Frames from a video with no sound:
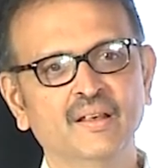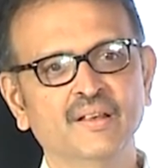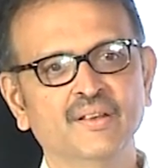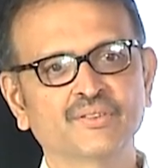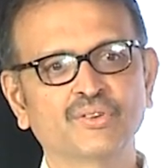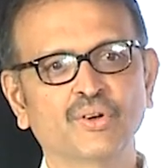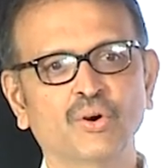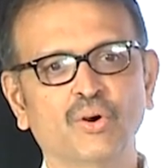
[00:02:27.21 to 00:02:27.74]

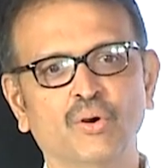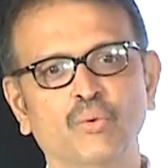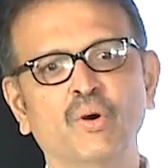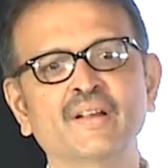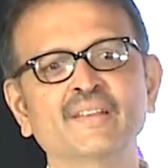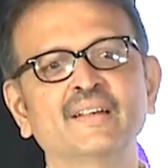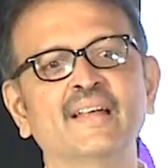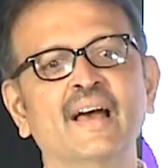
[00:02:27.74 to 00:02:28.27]
So
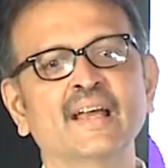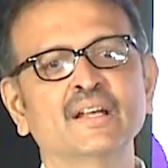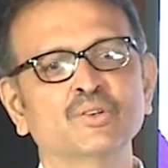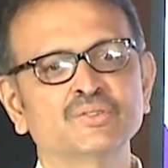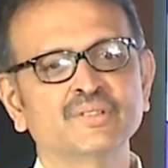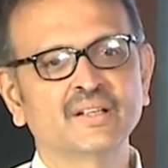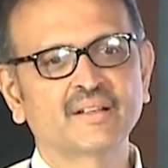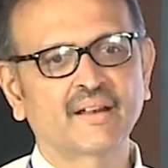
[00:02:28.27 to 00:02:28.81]
what is the
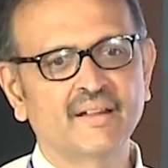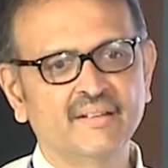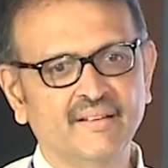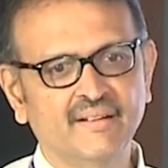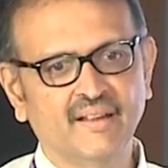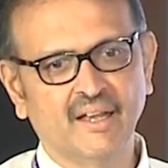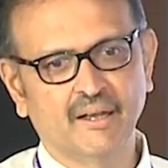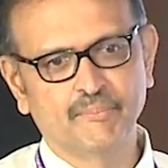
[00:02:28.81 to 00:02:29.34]
diagnostic
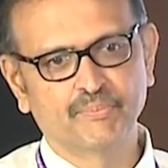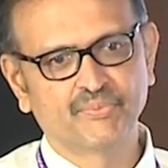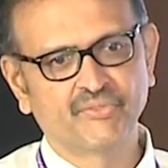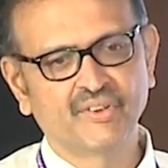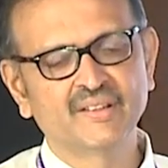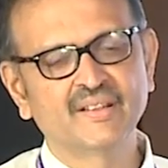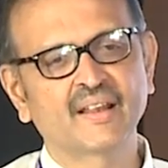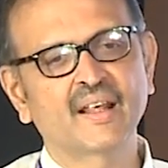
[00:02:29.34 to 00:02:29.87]
criteria?
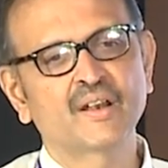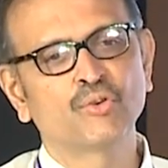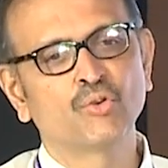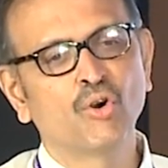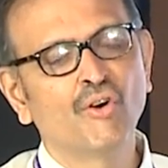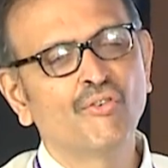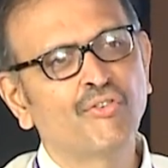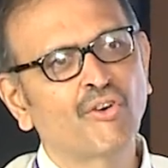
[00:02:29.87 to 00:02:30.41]
When there are
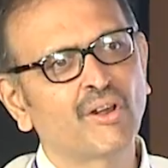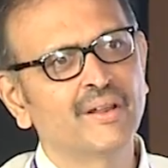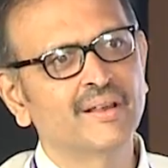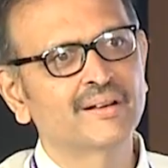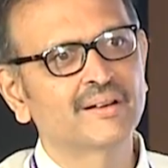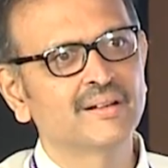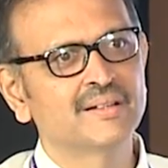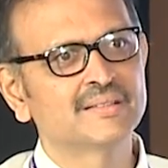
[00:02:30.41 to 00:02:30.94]
no
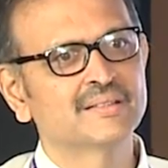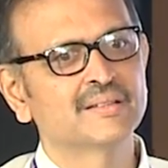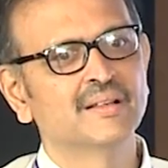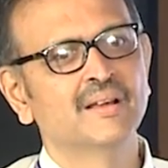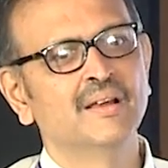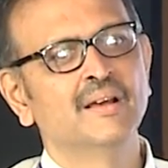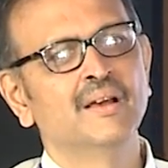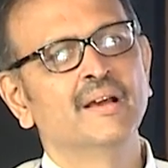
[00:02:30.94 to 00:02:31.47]
follicles
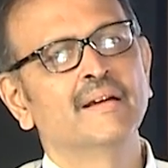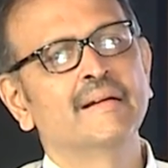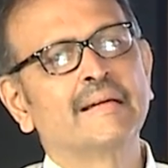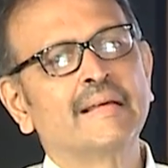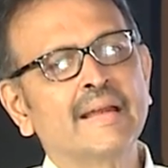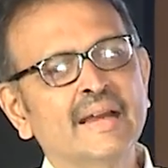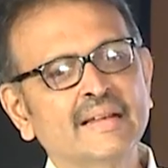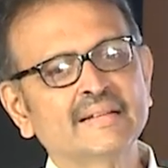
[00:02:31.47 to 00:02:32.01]

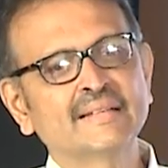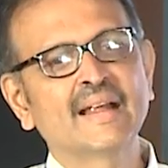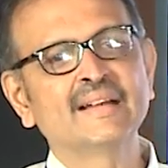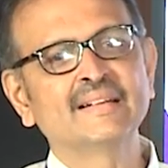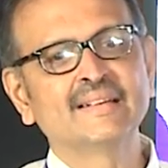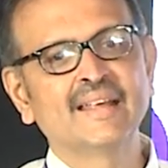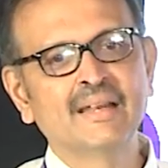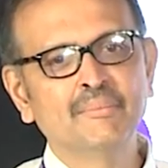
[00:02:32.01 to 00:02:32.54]
greater
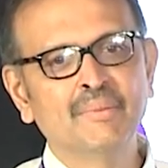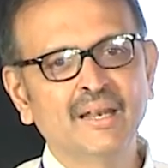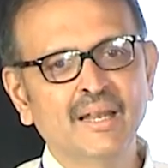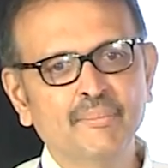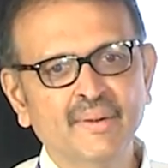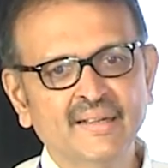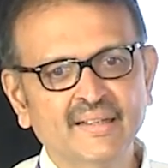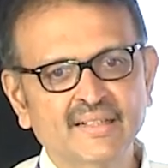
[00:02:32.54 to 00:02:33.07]
than 10
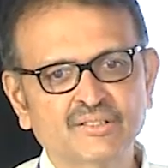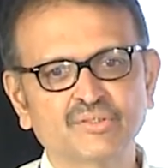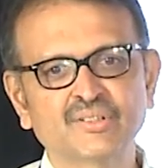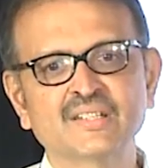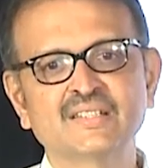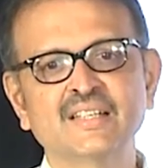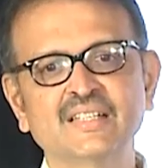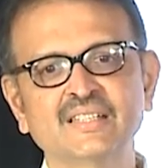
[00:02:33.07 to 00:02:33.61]
millimeters on the
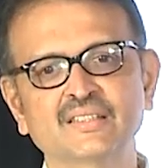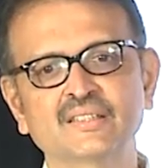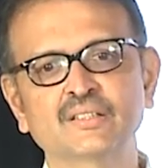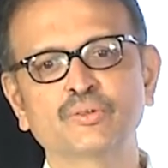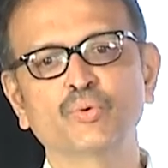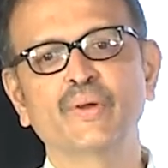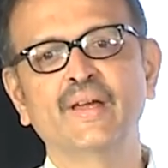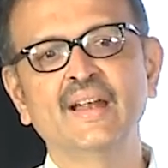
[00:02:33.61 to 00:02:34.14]
6
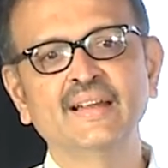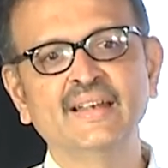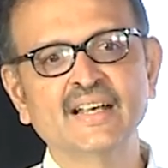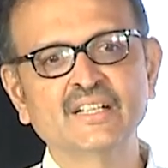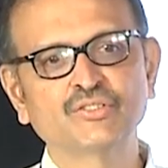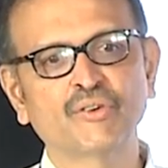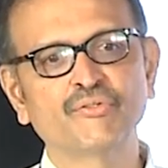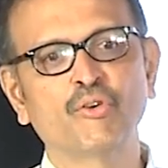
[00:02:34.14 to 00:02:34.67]
to 8
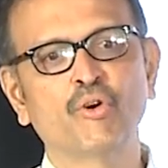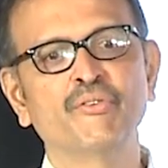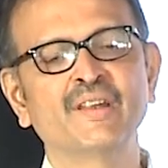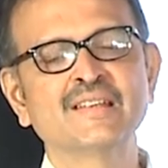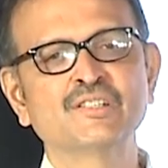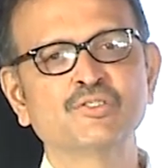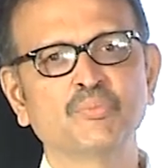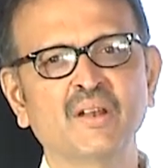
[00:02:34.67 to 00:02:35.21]
days of ovarian
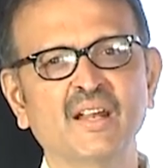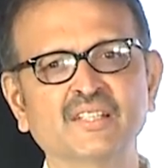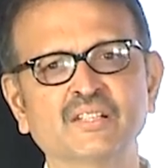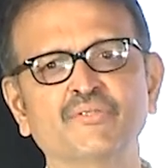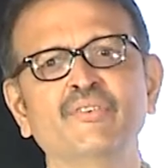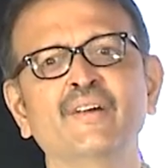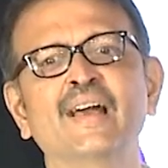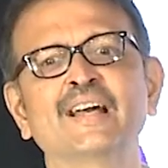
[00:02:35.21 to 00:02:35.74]

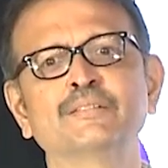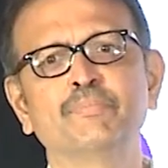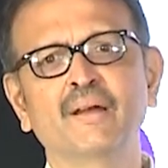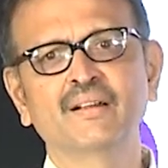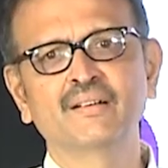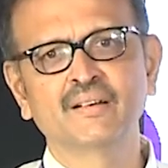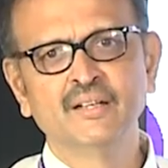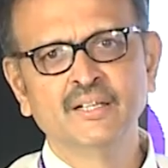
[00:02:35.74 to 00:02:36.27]
stimulation, we
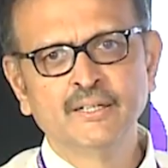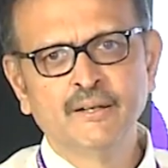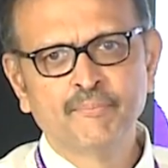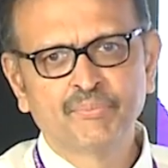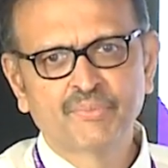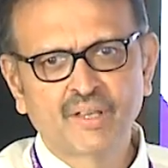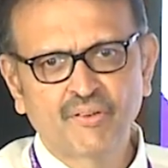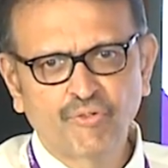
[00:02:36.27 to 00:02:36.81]
expect
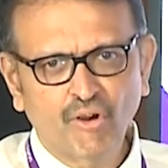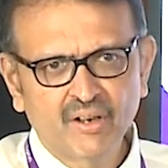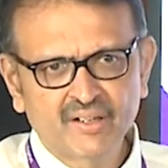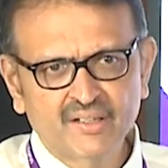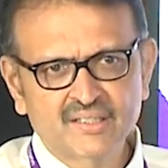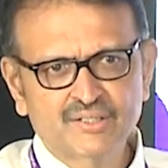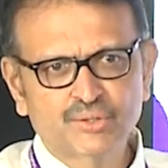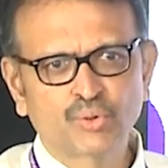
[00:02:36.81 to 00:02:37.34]
the
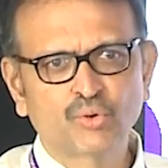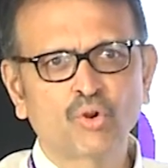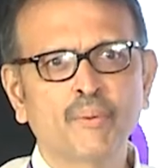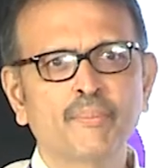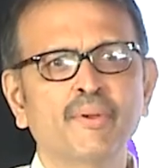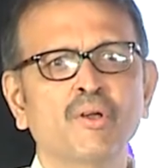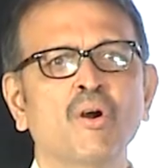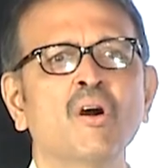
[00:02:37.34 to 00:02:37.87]
follicles to grow
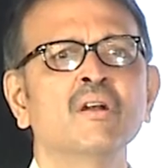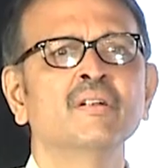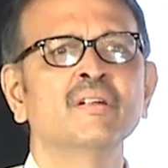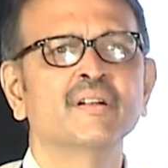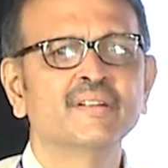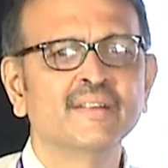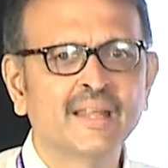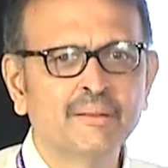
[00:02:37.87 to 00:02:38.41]
beyond
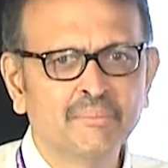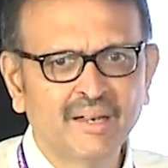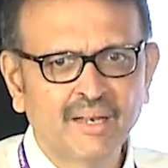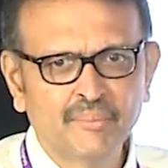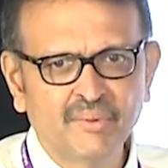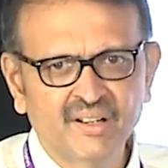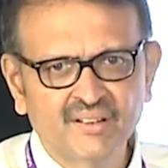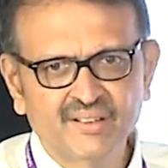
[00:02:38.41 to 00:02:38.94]
10
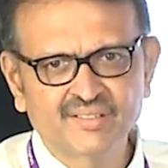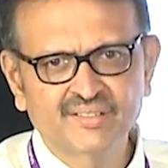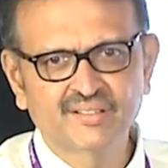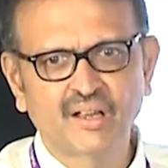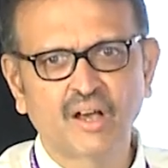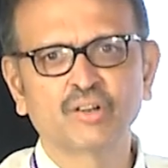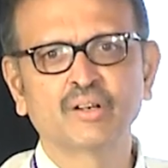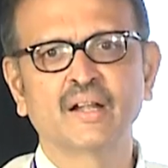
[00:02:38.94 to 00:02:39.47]
millimeters
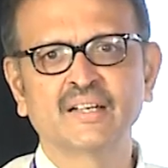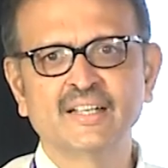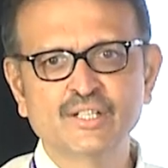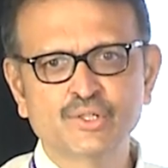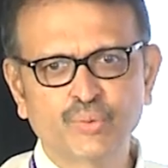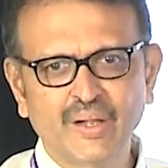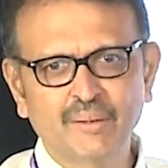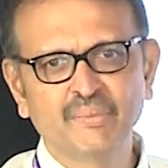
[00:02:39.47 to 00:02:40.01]
or at least
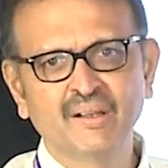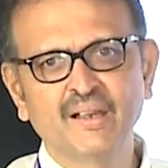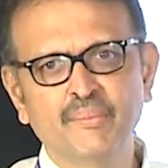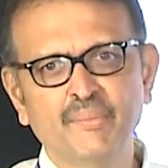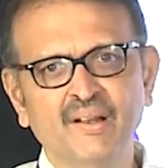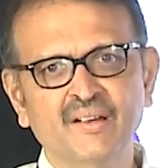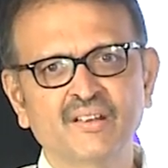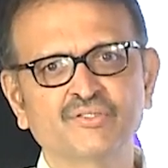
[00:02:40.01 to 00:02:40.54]
12
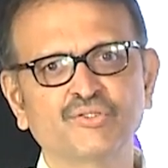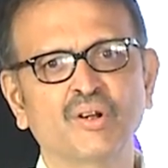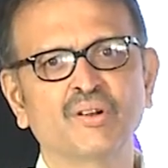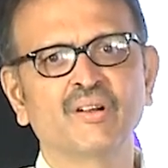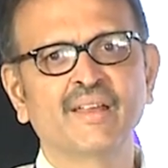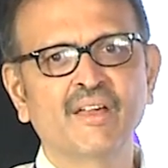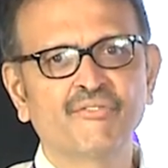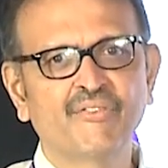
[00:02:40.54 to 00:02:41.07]
millimeters on
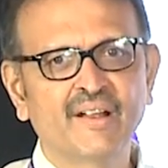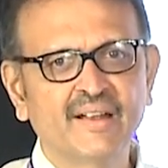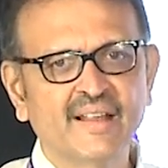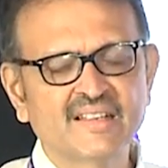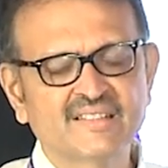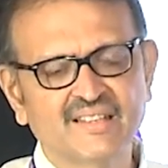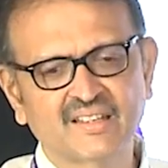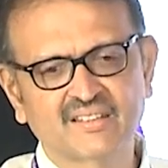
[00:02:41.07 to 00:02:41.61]
day 5, day
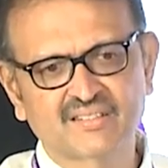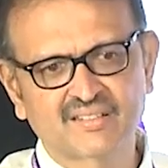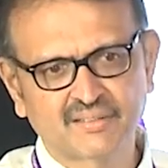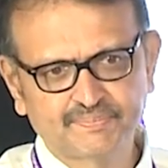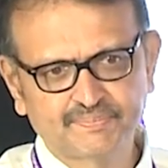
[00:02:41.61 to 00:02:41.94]
6.